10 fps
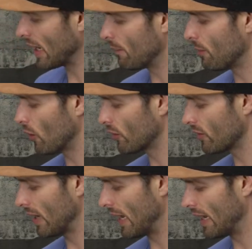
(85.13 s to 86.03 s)
get both
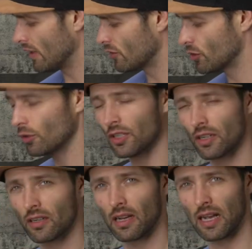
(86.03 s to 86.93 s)
a
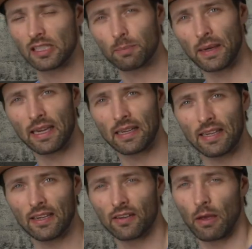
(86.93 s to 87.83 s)
junior uh, spigot
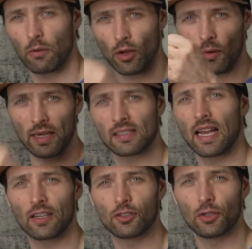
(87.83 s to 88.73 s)
here that will go
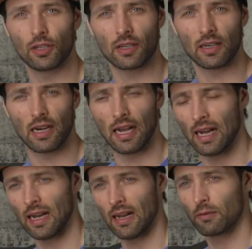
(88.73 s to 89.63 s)
inside a junior
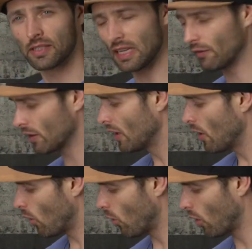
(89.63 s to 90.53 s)
uh, receiver,
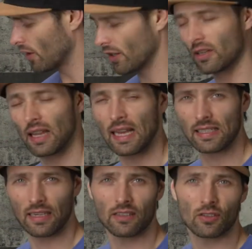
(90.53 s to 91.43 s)
or your
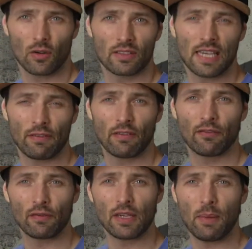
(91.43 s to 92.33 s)
classic sort of seven
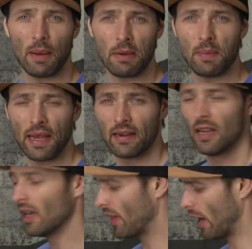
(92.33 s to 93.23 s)
fifty baby pin
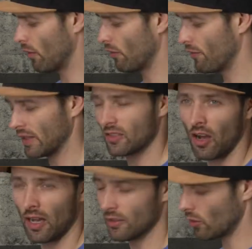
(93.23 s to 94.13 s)
that it'll fix
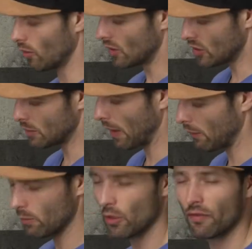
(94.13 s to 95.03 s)
on. So just by
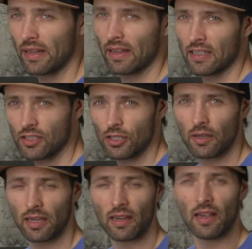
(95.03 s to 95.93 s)
removing this, you
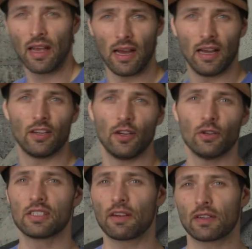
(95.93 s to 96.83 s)
can uh,
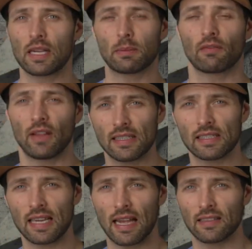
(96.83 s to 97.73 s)
use different types of light
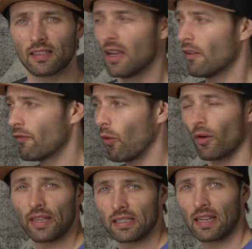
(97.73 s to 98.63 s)
stands for
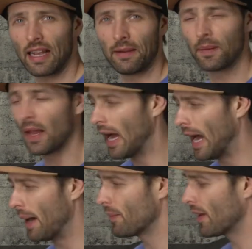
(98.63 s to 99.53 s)
this light.
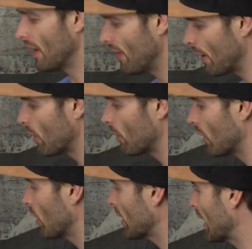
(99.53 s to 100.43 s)
Um, and then when we're
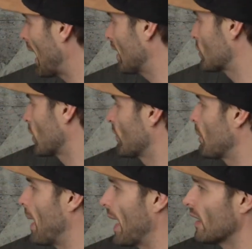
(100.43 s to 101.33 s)
looking at sort of the
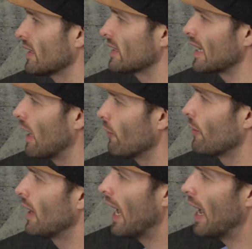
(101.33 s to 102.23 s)
panel itself,
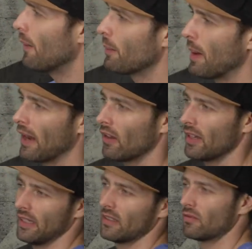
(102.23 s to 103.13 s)
um, the panel
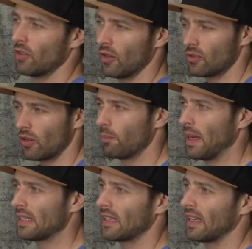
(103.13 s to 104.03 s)
is, you know, sort of
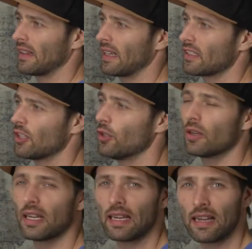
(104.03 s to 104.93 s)
basic like this. You
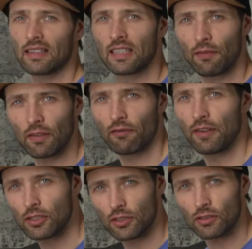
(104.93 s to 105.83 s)
can get different
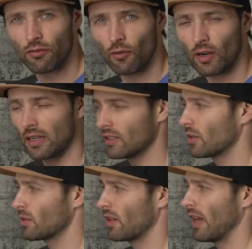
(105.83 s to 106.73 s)
features for it in
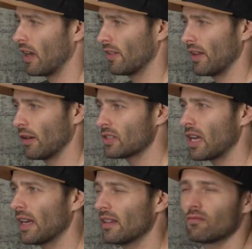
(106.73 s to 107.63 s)
terms on the on the
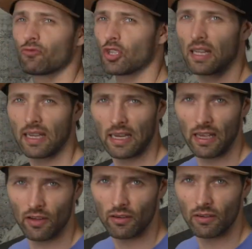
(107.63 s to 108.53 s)
outside, just like any
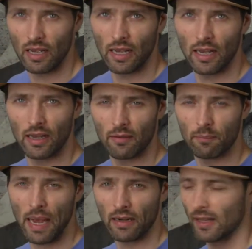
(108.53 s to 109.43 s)
other uh,
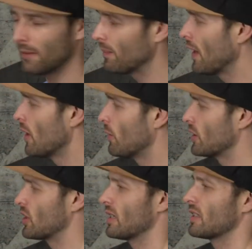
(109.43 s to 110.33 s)
panel light,
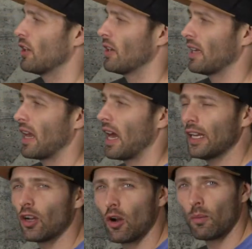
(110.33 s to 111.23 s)
which is that you can get a
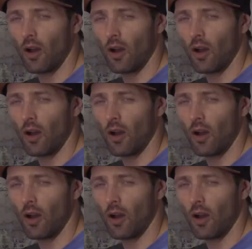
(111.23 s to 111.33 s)
honeycomb